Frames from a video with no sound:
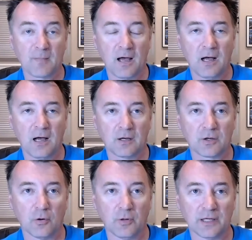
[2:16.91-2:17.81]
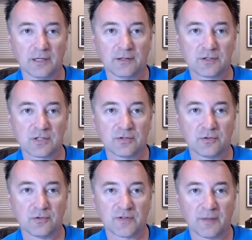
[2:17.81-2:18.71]
uh, going
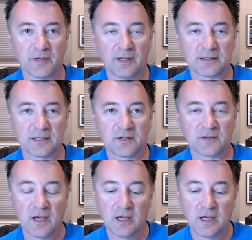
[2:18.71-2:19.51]
into something like this.